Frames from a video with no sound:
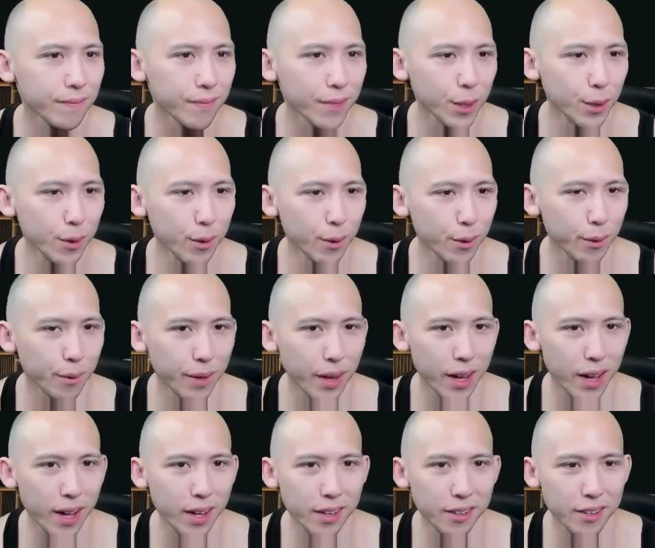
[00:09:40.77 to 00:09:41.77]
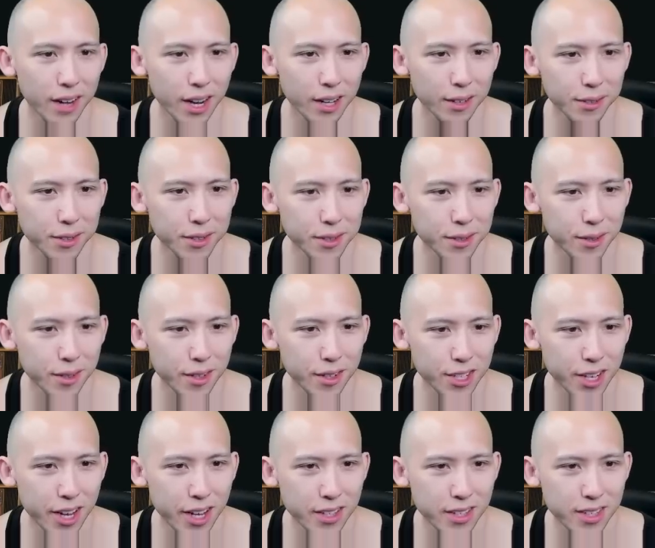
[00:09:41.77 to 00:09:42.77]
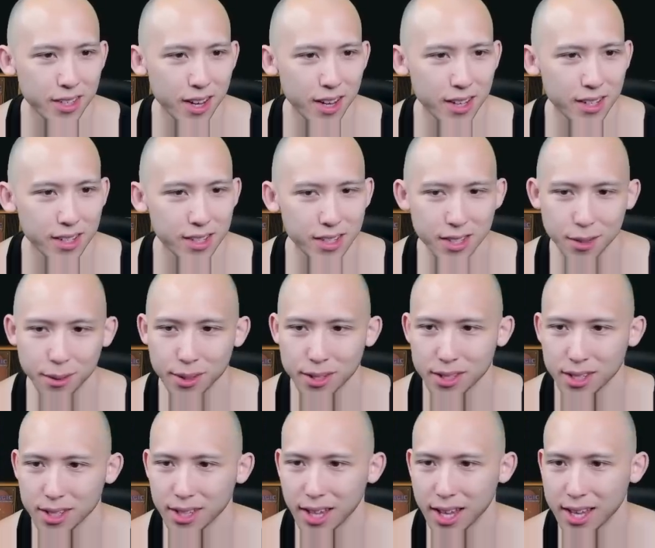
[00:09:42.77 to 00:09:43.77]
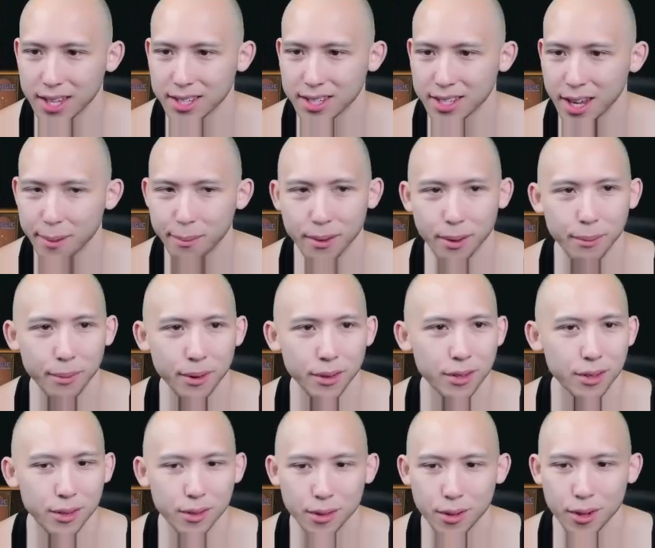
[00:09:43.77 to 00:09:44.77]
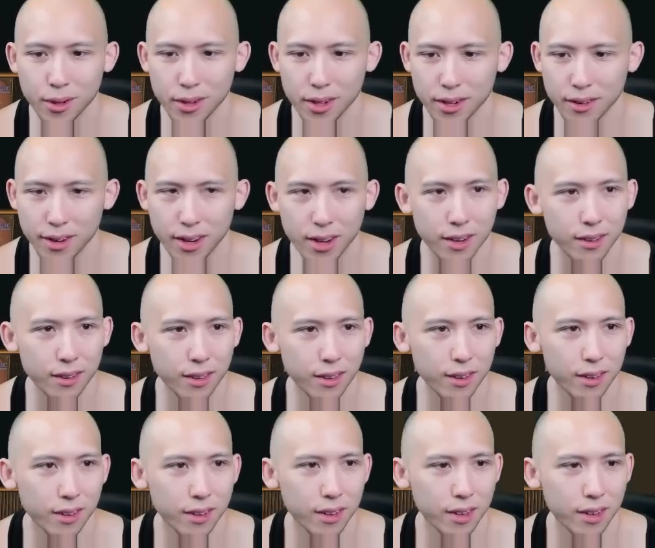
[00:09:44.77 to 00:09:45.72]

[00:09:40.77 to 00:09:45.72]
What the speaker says: Ooh, another Altasaur chance. Nice. Twisted Landscape number 2 going around.